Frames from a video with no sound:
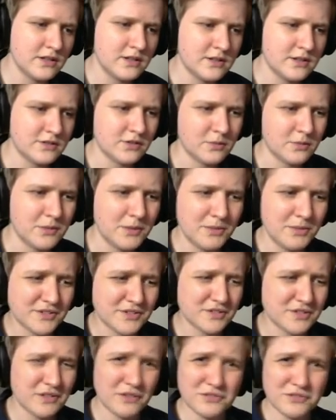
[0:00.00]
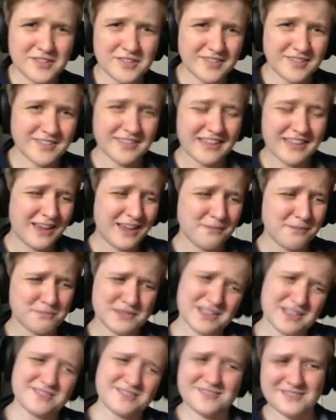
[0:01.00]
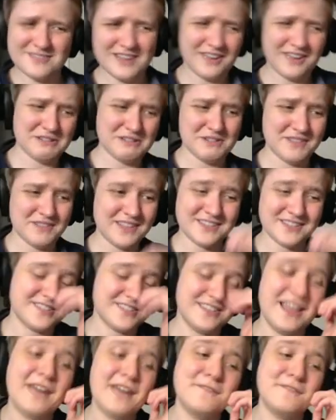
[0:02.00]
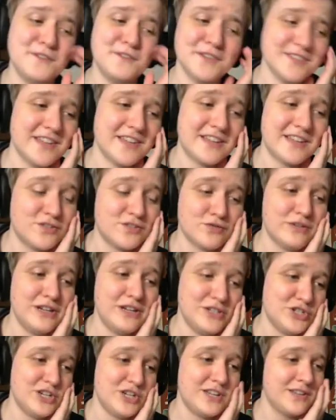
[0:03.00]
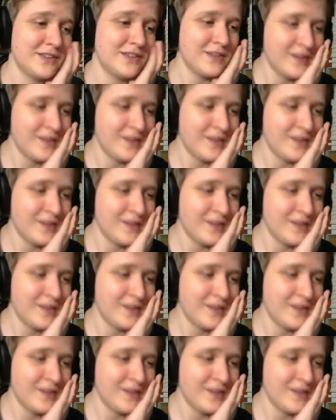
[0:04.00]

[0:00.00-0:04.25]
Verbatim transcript: So maybe it's a reference to that, but that I don't know. That's that feels like it's reaching.